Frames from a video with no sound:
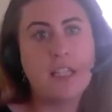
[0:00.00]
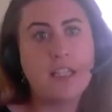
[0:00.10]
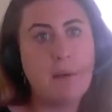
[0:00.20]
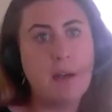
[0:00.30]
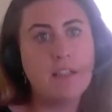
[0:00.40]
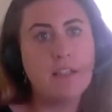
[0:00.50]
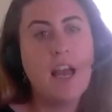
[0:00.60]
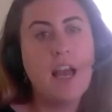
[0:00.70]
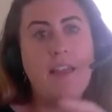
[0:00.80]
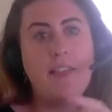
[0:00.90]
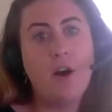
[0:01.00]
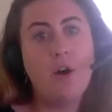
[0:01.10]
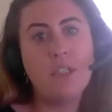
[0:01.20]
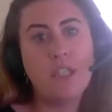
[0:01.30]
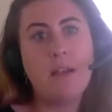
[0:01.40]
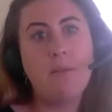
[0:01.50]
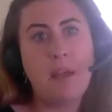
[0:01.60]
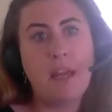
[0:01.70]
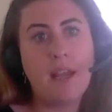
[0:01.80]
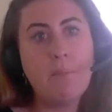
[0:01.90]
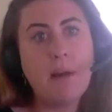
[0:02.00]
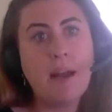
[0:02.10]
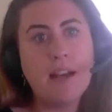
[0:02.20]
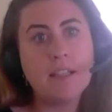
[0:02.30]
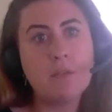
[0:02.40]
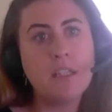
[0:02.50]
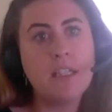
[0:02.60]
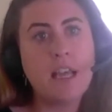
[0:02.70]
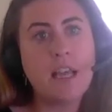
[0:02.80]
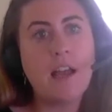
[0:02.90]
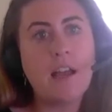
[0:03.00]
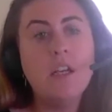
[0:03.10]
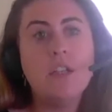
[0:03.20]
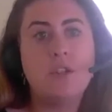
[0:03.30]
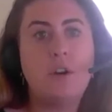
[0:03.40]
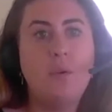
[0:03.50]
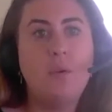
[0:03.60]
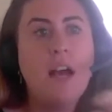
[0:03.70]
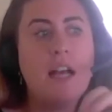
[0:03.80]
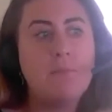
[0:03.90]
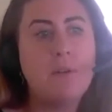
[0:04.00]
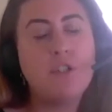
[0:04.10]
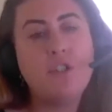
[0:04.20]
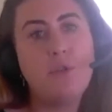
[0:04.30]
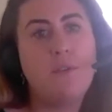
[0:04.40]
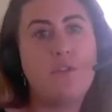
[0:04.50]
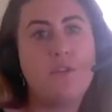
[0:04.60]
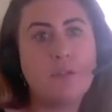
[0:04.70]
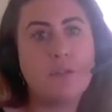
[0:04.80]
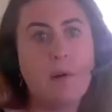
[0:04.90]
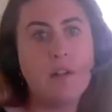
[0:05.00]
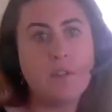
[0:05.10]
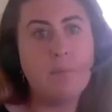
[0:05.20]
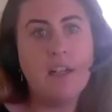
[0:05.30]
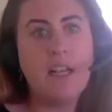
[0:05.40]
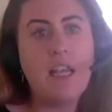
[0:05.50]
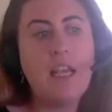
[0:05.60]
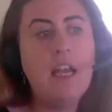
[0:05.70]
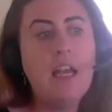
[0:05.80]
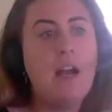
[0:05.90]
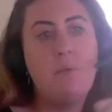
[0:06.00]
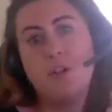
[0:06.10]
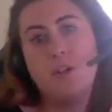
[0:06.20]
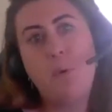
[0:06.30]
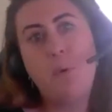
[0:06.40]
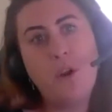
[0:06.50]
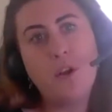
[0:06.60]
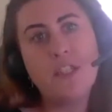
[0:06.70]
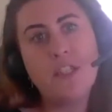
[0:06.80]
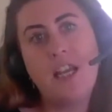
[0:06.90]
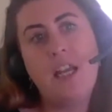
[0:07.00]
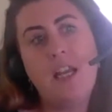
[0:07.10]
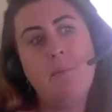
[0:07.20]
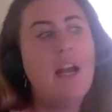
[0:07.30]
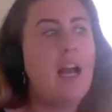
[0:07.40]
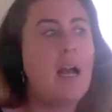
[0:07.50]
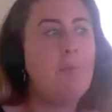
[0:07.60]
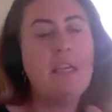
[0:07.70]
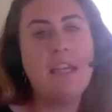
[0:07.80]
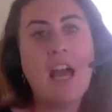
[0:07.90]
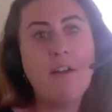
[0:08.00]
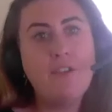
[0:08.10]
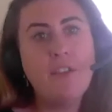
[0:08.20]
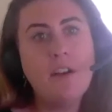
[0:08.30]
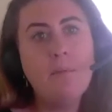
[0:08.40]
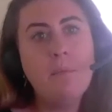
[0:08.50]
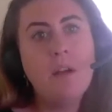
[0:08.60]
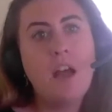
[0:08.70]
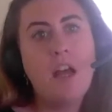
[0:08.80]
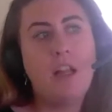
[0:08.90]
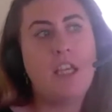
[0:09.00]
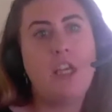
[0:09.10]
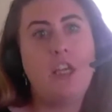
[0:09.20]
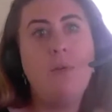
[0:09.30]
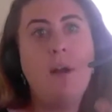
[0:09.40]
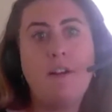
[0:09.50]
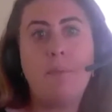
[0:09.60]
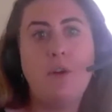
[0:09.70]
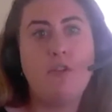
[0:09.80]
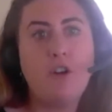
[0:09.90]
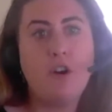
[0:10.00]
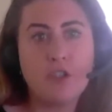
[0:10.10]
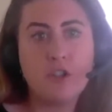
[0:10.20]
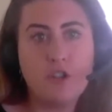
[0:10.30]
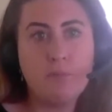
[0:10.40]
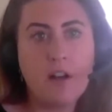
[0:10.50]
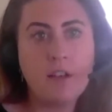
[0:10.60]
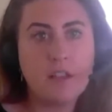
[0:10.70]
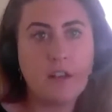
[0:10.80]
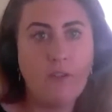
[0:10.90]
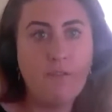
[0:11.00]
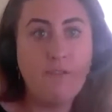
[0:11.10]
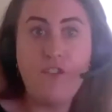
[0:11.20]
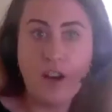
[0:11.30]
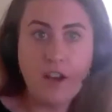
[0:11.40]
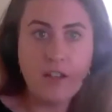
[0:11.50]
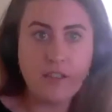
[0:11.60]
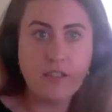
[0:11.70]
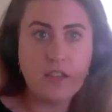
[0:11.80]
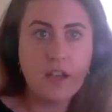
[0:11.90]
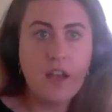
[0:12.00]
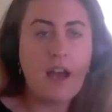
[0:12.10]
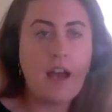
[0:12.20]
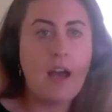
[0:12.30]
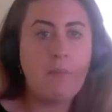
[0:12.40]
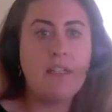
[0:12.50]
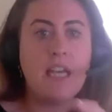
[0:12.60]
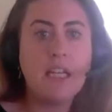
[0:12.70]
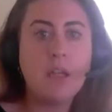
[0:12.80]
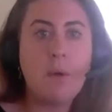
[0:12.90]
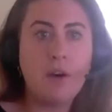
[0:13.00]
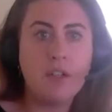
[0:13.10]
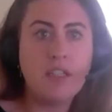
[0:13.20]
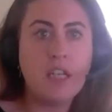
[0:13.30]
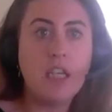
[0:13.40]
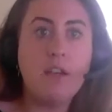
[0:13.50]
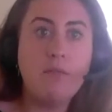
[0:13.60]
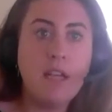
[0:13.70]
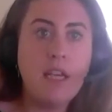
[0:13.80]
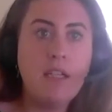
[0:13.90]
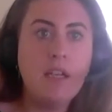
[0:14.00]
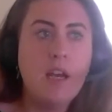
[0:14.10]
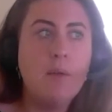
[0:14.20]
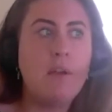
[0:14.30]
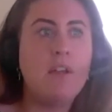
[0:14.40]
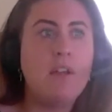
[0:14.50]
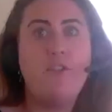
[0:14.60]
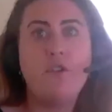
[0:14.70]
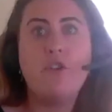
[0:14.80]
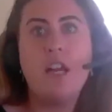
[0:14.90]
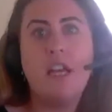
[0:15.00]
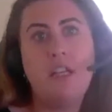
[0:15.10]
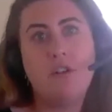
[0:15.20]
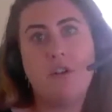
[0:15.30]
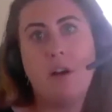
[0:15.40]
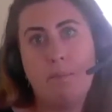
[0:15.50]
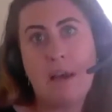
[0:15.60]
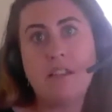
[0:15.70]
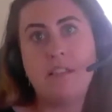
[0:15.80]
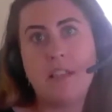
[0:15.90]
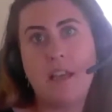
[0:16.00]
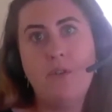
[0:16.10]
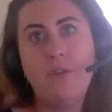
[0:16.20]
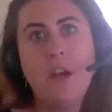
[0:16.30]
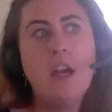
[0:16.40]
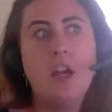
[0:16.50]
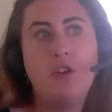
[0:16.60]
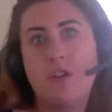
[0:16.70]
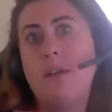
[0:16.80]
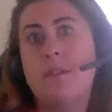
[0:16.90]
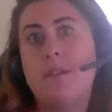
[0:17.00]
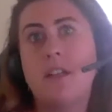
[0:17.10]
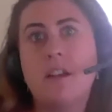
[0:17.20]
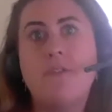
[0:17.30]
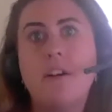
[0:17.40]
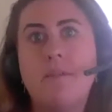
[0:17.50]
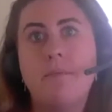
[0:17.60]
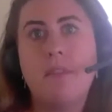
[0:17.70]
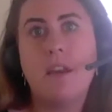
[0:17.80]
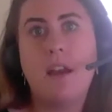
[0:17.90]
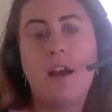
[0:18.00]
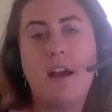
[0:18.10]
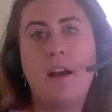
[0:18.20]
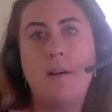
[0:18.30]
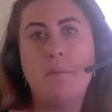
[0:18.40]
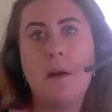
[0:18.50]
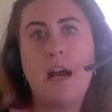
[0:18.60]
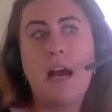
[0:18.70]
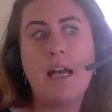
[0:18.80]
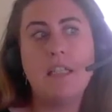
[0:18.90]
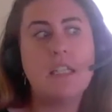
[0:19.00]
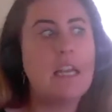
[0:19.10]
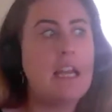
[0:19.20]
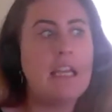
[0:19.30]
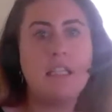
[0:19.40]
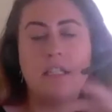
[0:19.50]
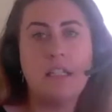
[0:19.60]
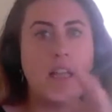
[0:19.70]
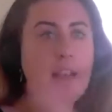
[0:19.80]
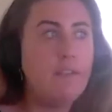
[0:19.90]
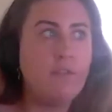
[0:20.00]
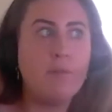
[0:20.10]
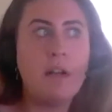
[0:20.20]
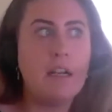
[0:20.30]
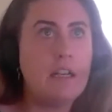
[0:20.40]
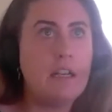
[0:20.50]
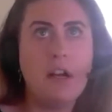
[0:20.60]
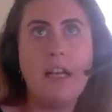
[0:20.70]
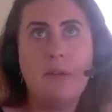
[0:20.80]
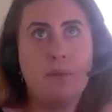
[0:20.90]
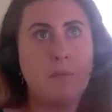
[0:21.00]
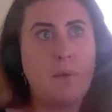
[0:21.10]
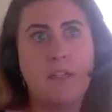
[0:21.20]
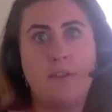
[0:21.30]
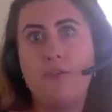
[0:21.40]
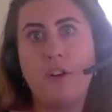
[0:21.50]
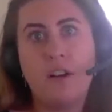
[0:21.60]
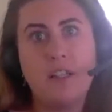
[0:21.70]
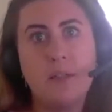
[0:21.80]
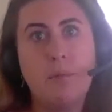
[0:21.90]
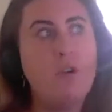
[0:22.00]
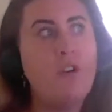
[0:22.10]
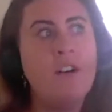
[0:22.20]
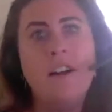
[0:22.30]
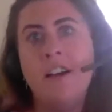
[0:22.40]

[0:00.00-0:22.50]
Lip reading: months and the whole team being impacted within that. So as much as you have a responsibility and want to support your team and be there for them, like you have to put your own oxygen mask on first and take the wellness that you need, because if you're not in your best self, your team's going to suffer. And it doesn't, even from not a lead perspective, your frontline support,